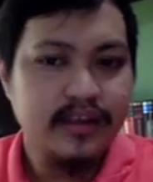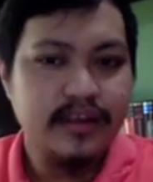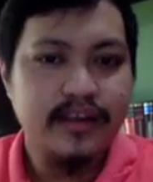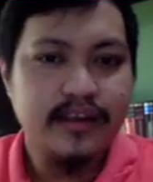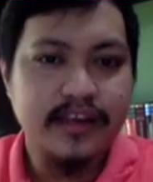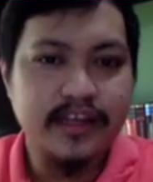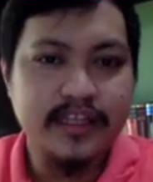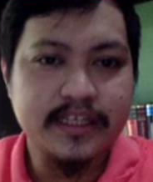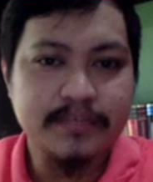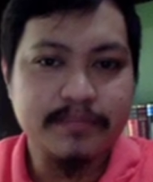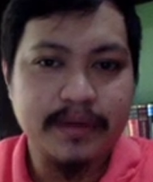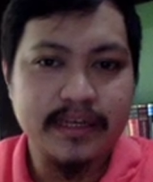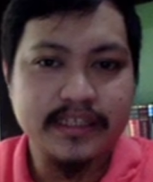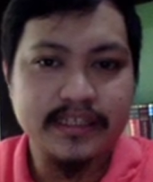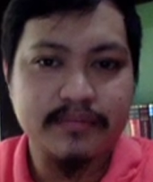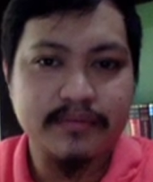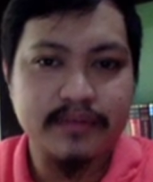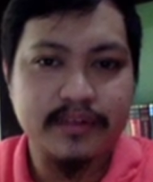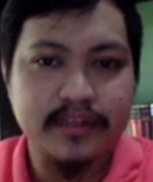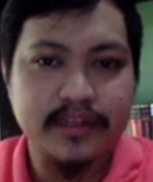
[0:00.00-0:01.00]
It's
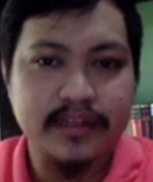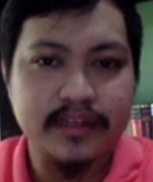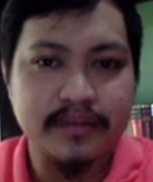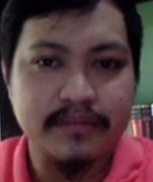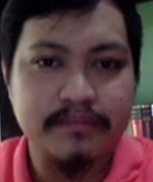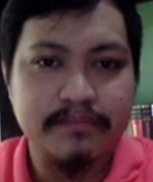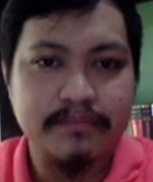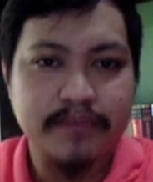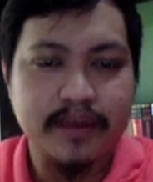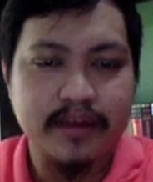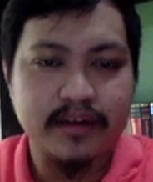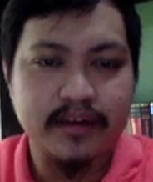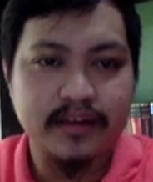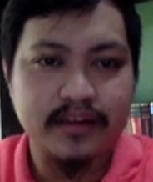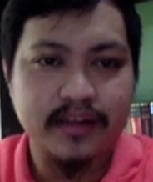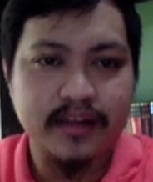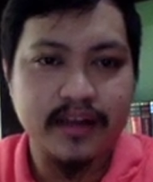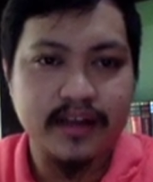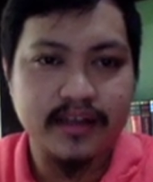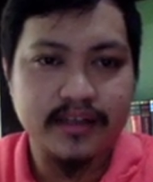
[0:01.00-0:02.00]
possible that the parent
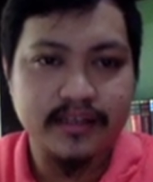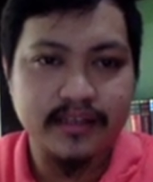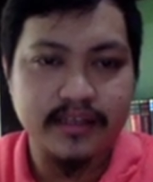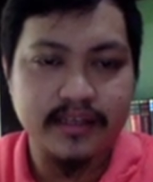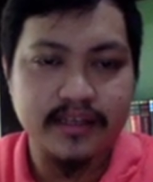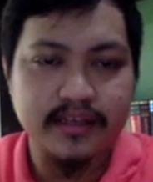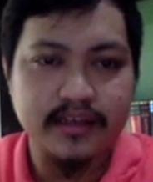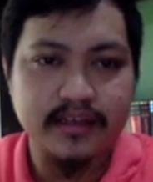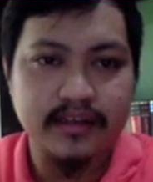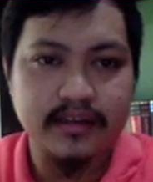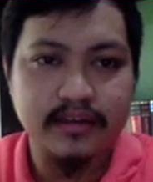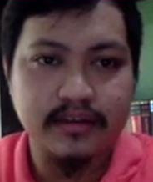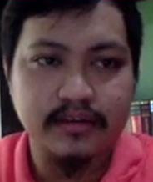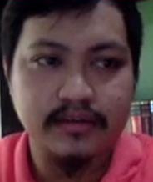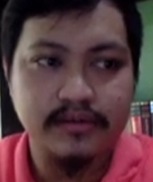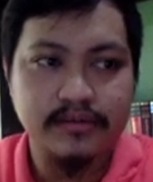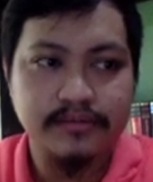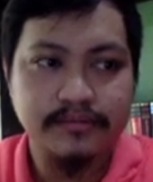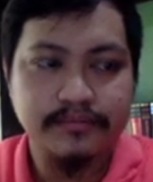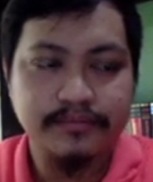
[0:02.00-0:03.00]
has a
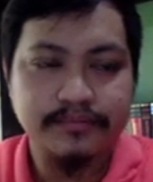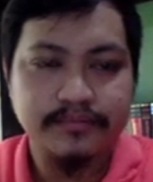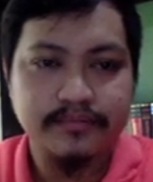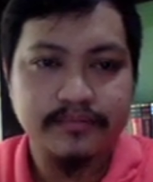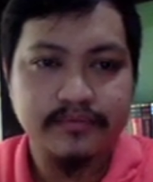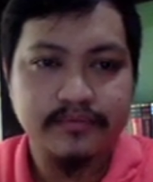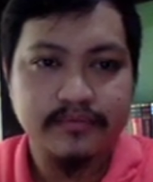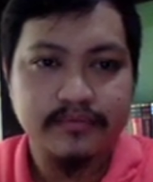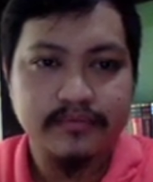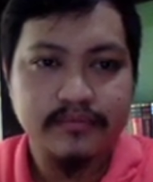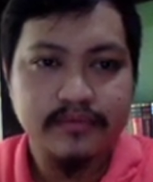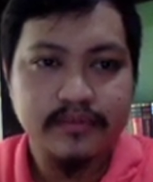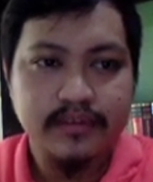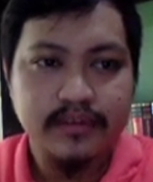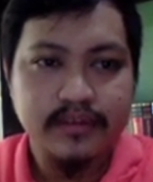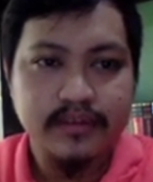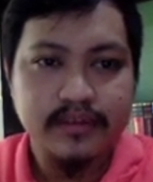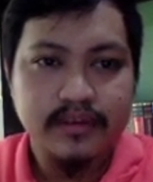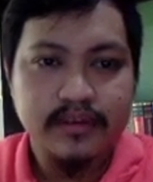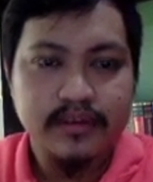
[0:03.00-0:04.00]

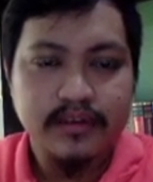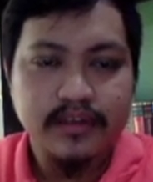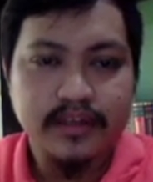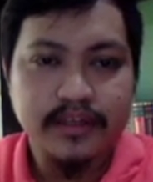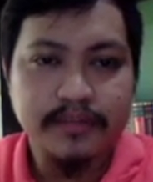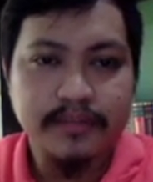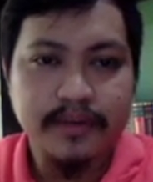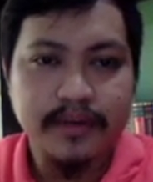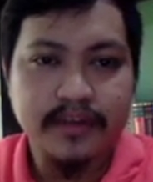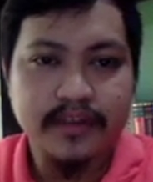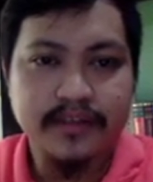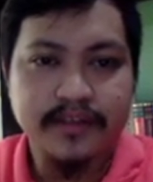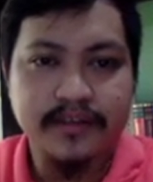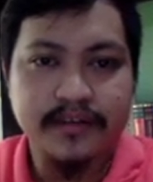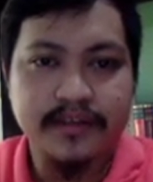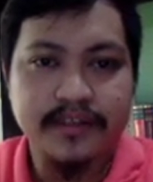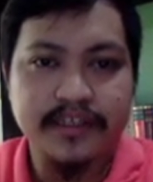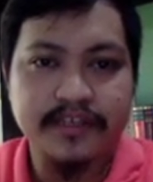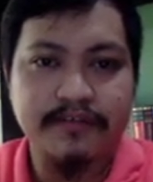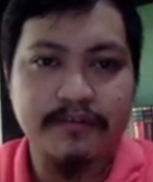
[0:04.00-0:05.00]

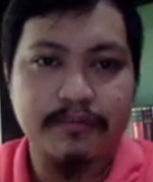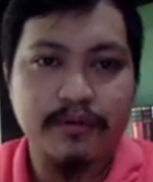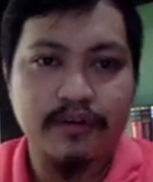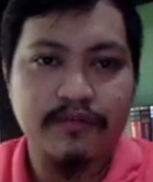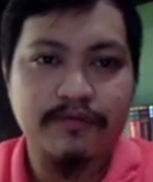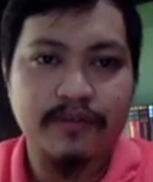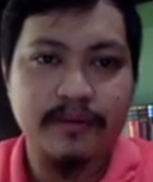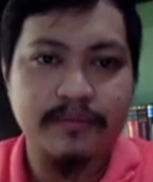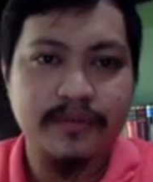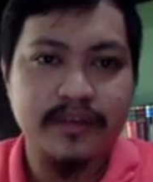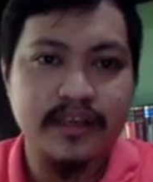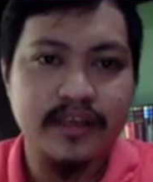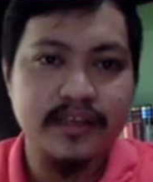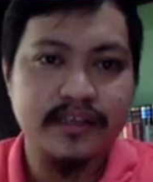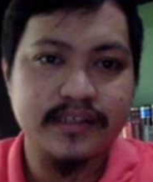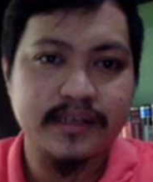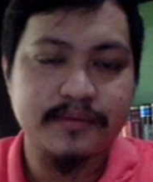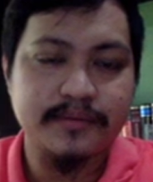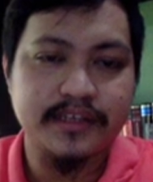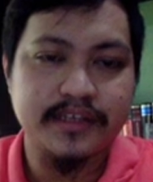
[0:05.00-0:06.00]
receivable from the
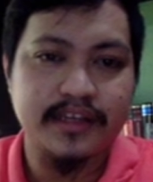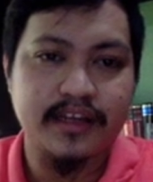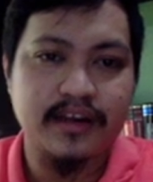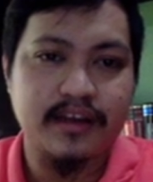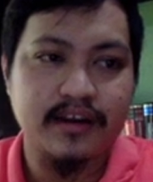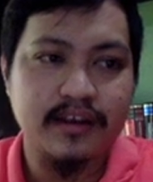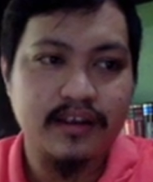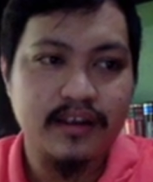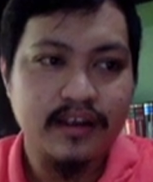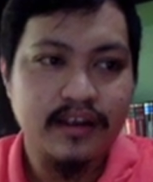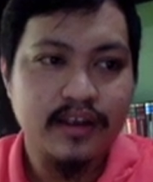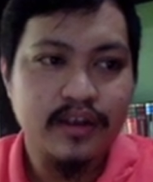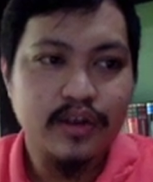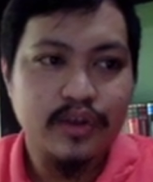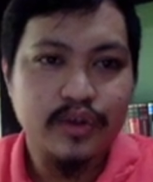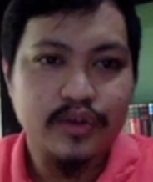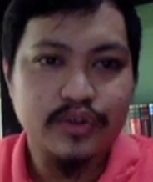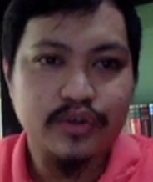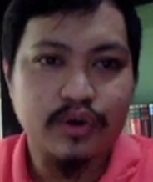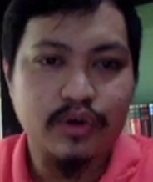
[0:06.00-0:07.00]
subsidiary.
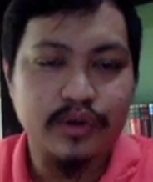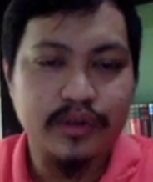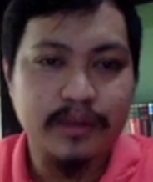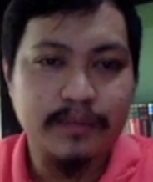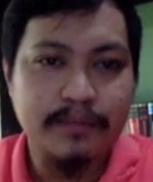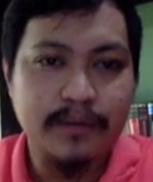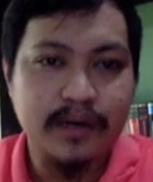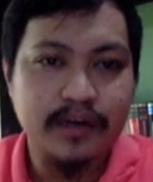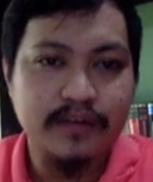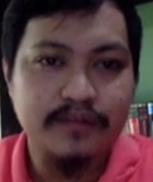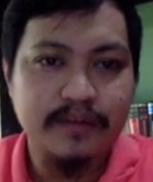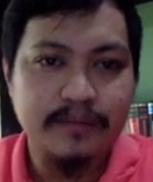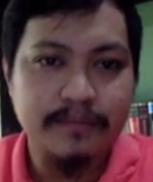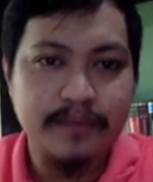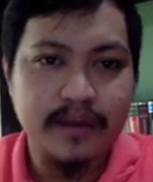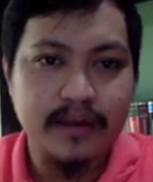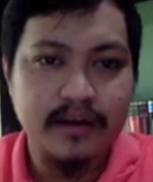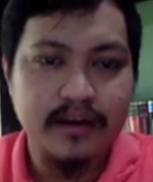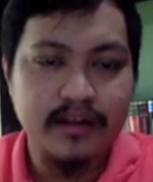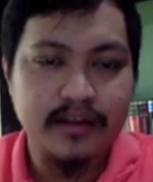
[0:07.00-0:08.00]
So on the part of the
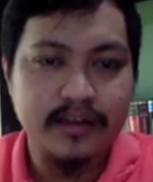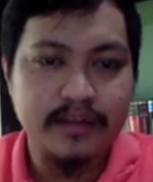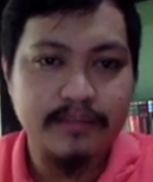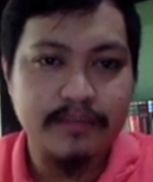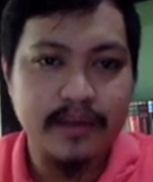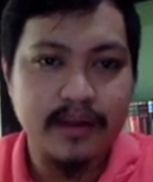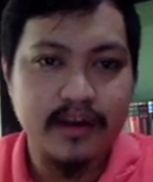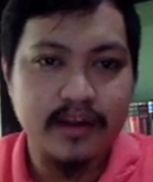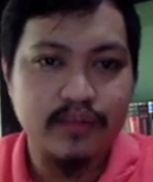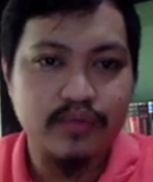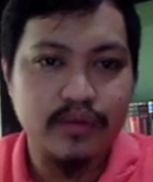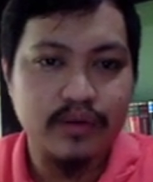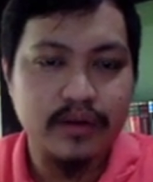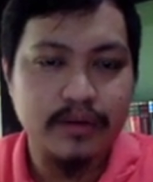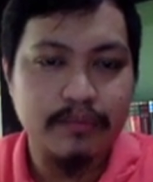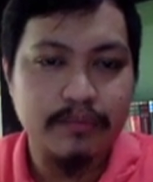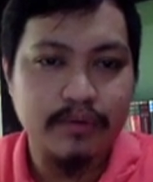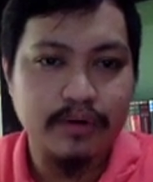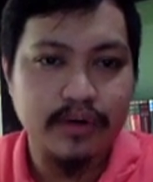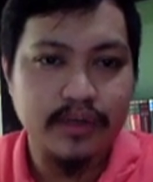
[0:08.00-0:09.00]
parent will
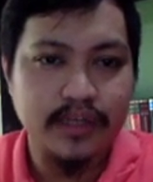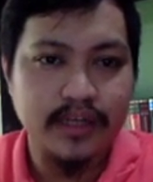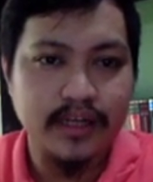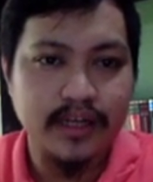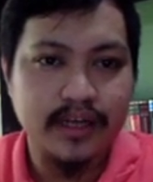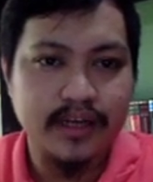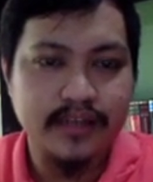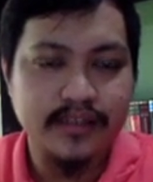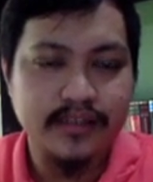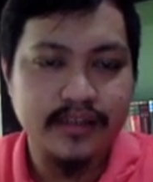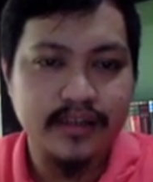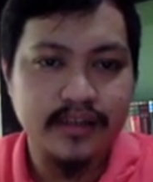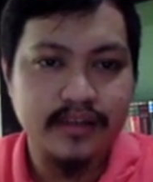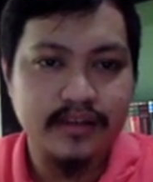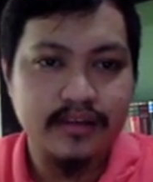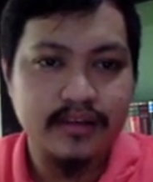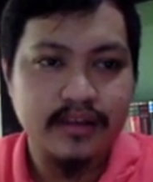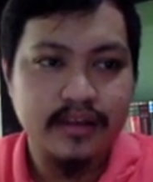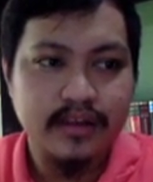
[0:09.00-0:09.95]
report an asset.